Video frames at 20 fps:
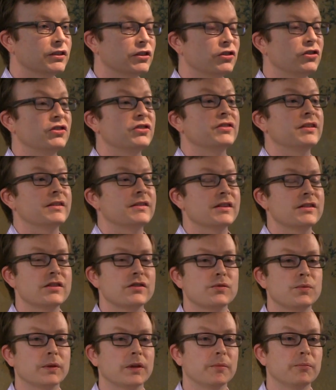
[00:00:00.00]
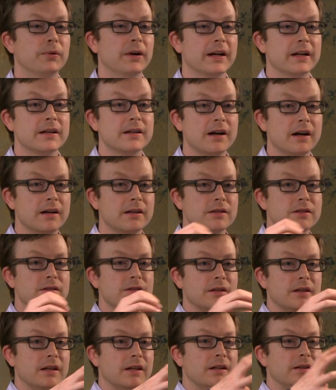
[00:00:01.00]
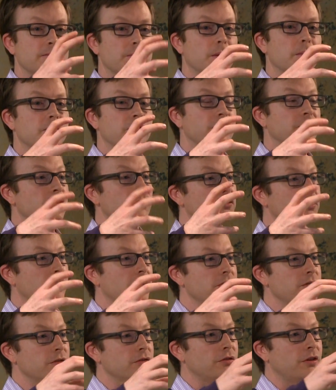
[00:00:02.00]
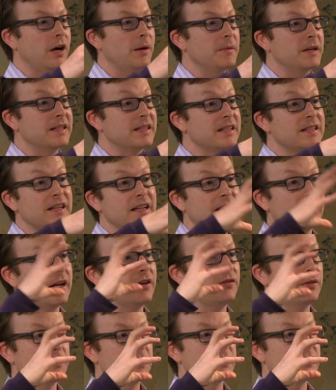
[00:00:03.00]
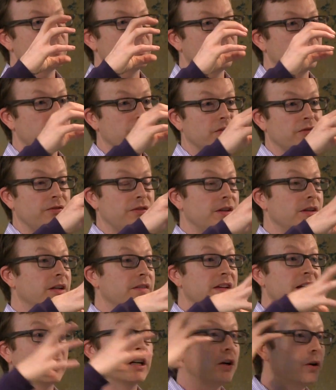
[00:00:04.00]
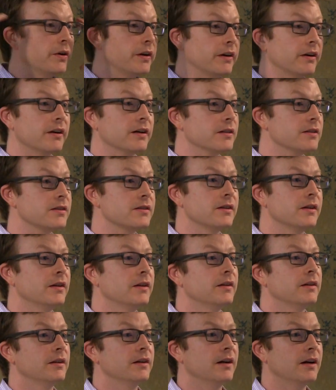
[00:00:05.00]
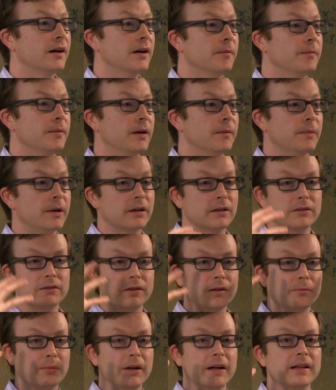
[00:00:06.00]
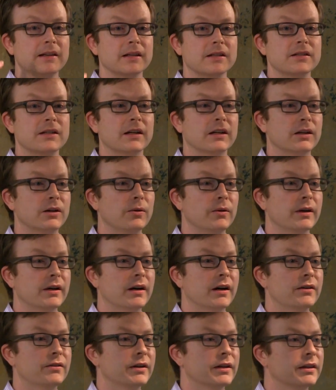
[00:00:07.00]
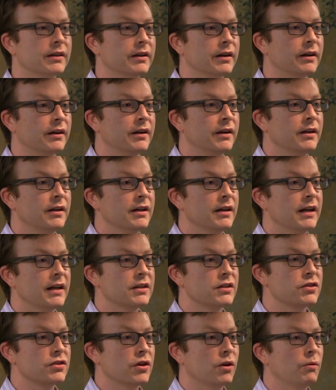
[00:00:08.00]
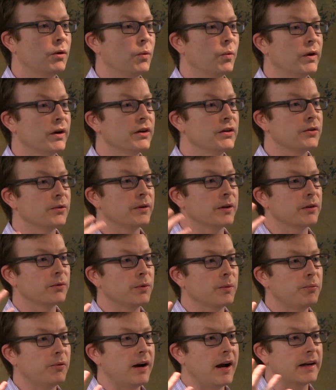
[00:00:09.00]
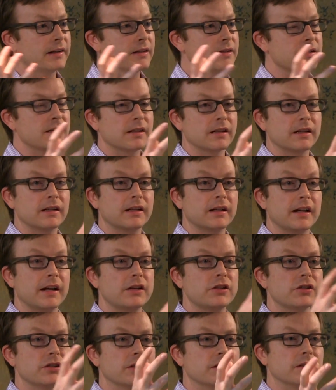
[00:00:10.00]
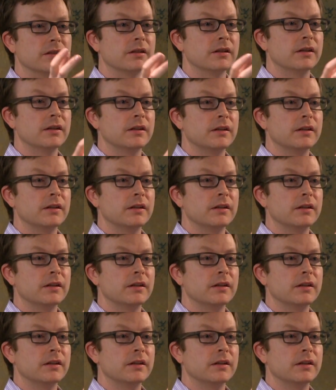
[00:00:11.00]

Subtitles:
So she says this is what the brain does in moments of distress or trauma. It disconnects from itself. There's a feeling of incoherence amongst the brain that's kind of going on right there. And so what we're doing is we're practicing connection.